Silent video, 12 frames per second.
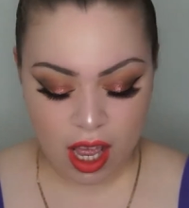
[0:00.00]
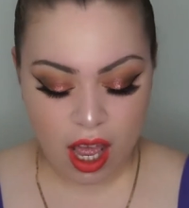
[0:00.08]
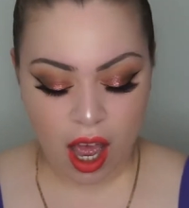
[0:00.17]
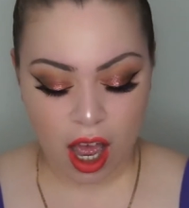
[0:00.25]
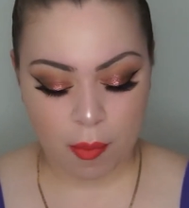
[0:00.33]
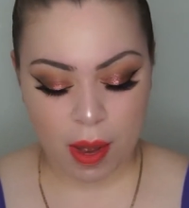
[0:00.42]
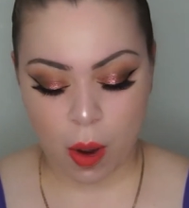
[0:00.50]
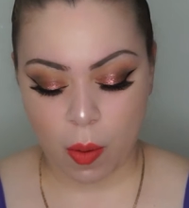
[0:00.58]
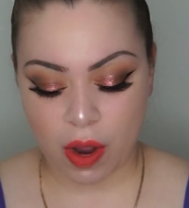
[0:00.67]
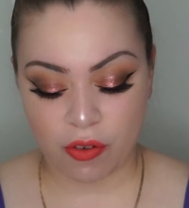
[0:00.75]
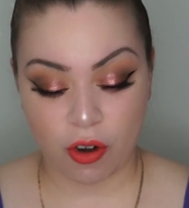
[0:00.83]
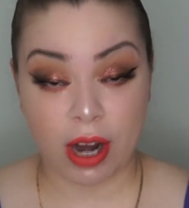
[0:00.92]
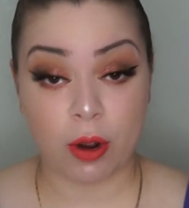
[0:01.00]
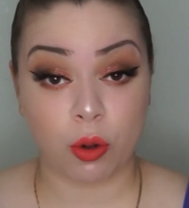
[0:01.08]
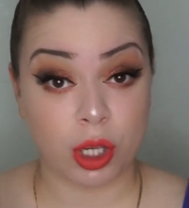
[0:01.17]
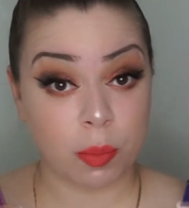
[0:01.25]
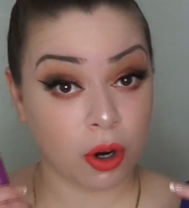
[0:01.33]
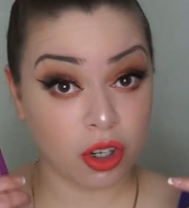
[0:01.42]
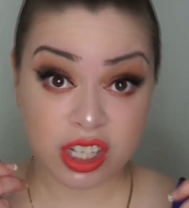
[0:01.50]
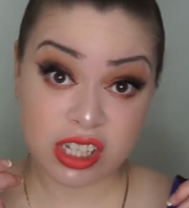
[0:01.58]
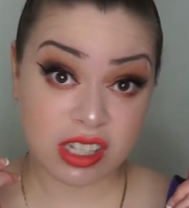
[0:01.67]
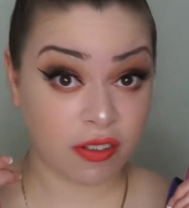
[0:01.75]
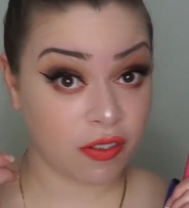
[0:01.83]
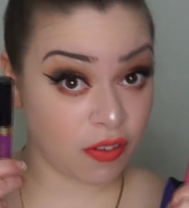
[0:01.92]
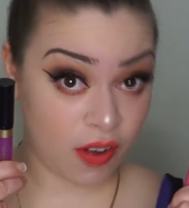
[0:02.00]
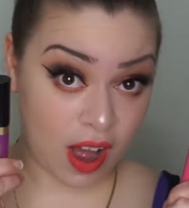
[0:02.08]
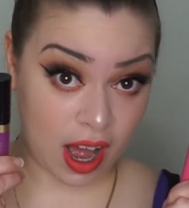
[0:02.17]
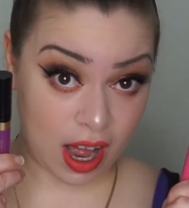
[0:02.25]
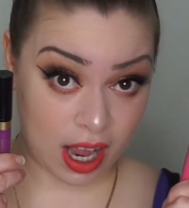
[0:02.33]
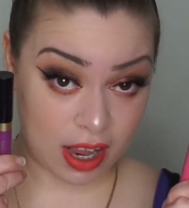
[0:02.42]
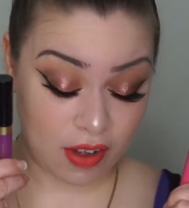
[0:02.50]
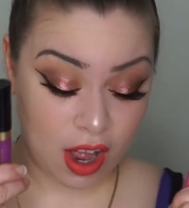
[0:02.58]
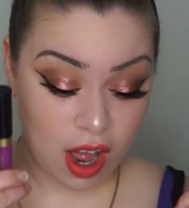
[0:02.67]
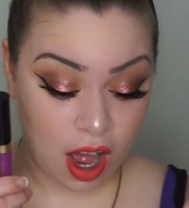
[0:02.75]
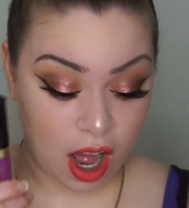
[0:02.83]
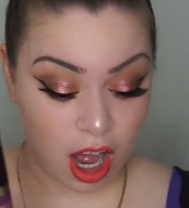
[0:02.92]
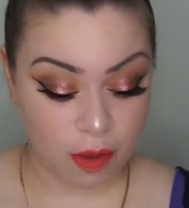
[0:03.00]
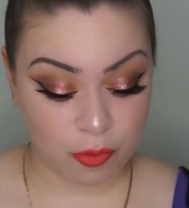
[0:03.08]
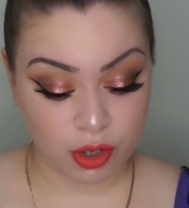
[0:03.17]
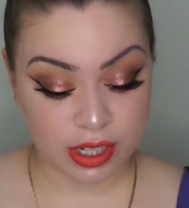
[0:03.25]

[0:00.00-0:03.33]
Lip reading: However, I only purchased 5.